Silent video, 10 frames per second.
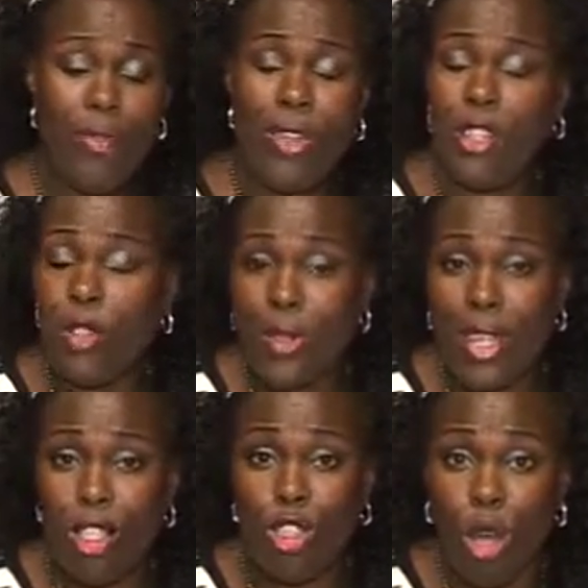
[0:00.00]
they're doing
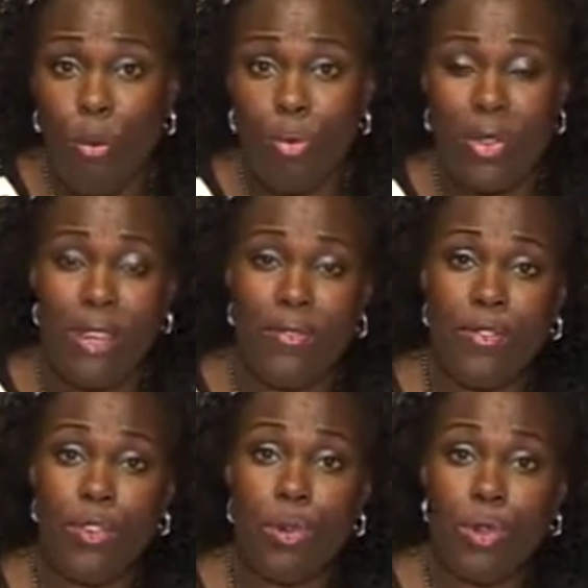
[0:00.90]
their job, they've
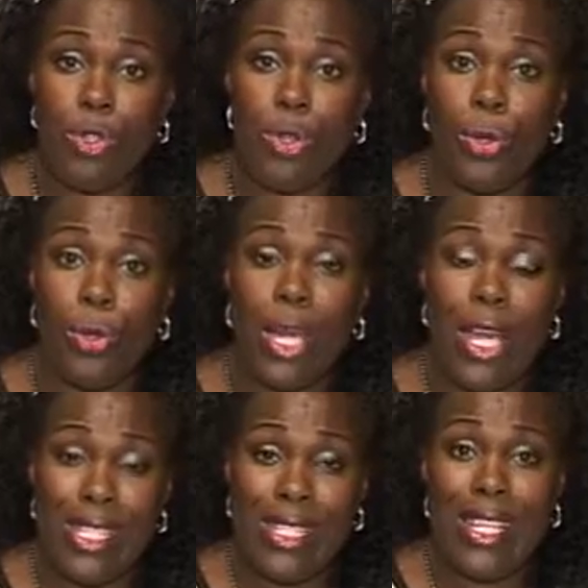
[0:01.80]
sought to
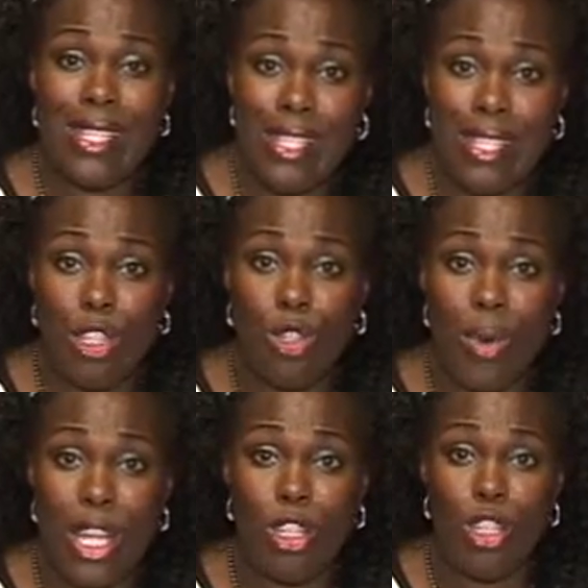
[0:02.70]
assess the
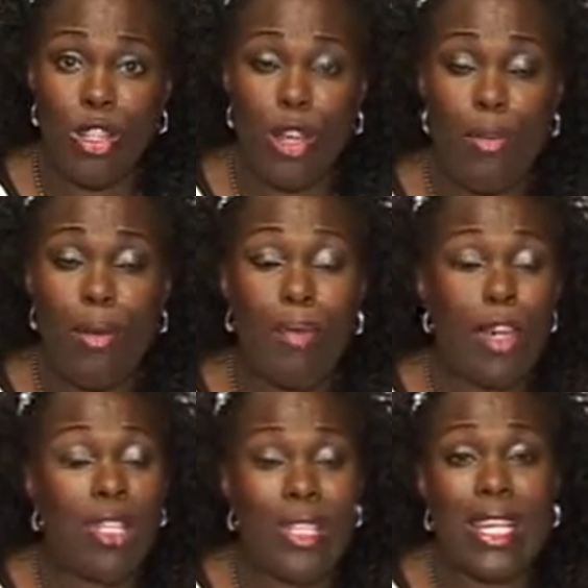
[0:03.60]
situation, but
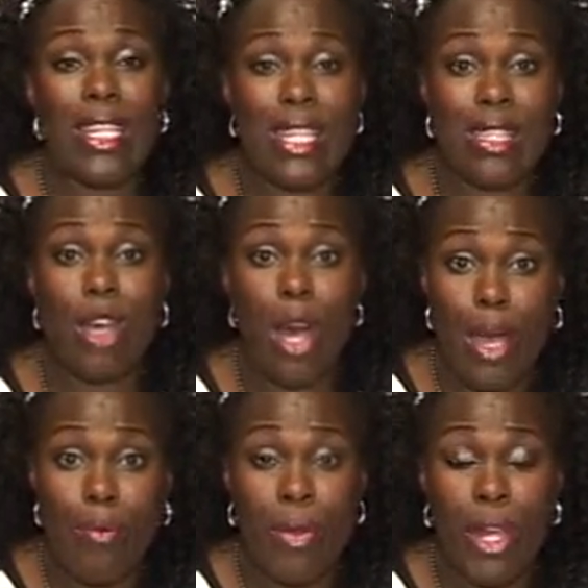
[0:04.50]
because they need
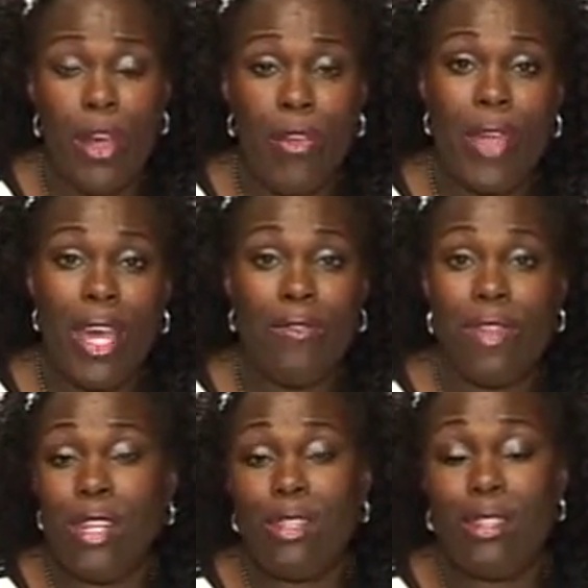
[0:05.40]
time, they have
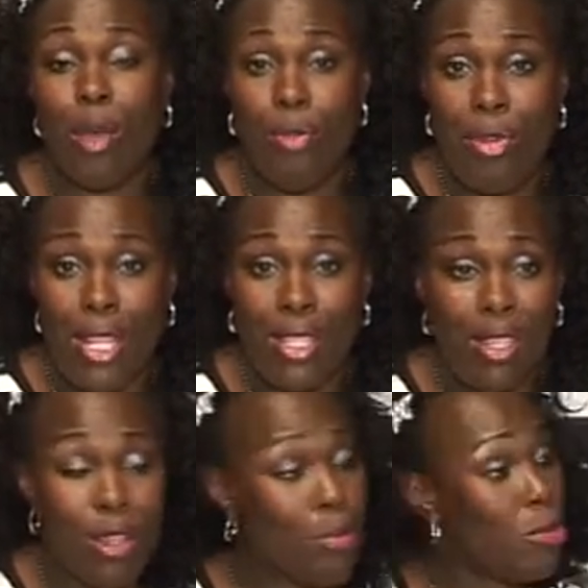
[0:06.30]
then
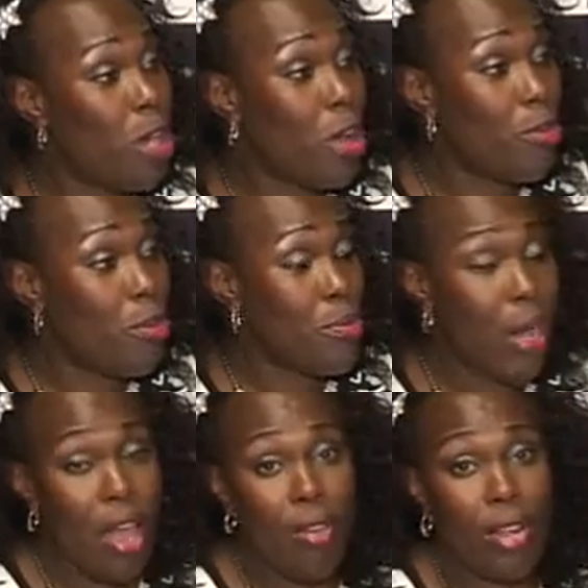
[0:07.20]
separated the child from the
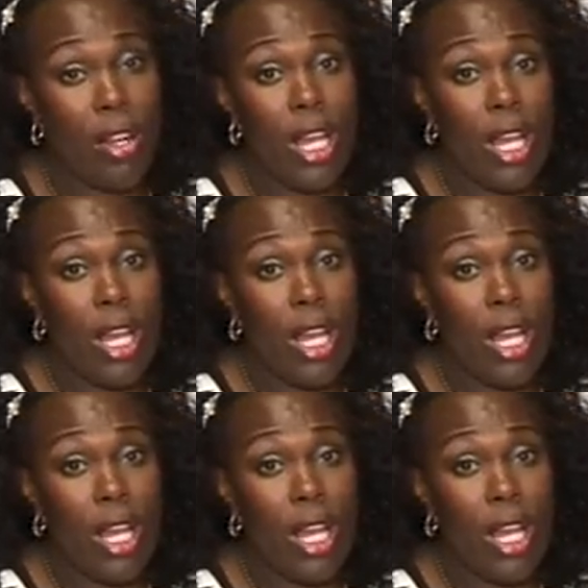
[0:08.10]
parent.